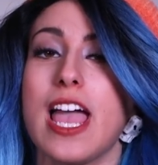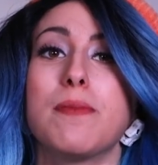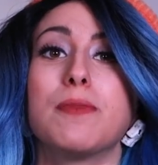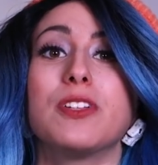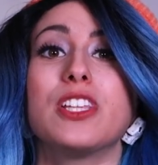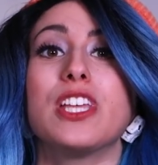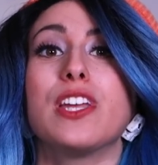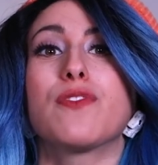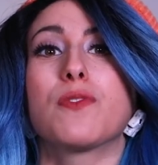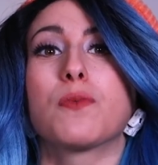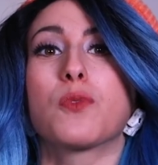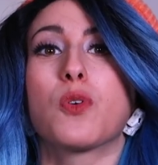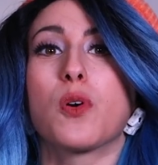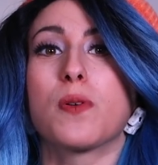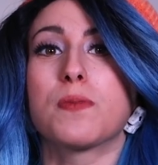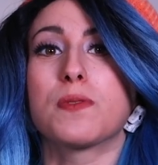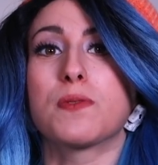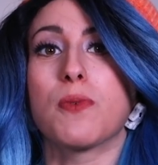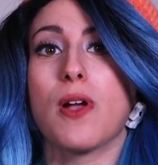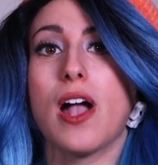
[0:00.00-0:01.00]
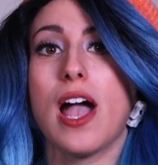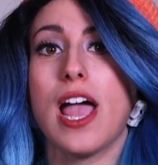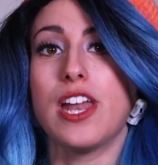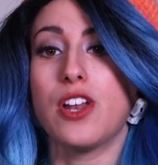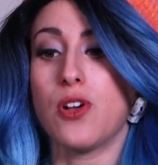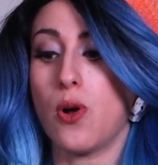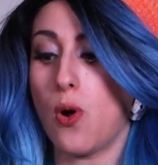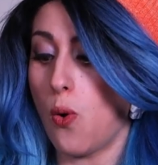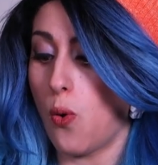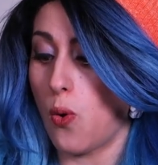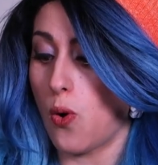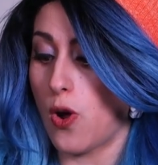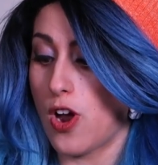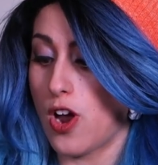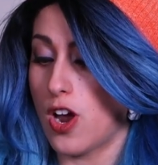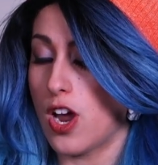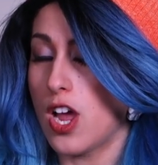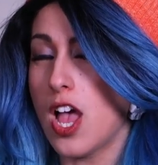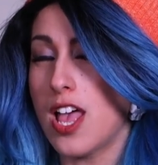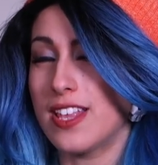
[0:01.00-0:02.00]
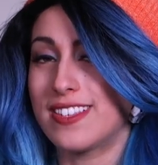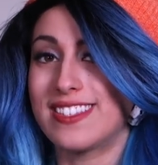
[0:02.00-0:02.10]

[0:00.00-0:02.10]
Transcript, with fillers: Emily from Corpse Bride or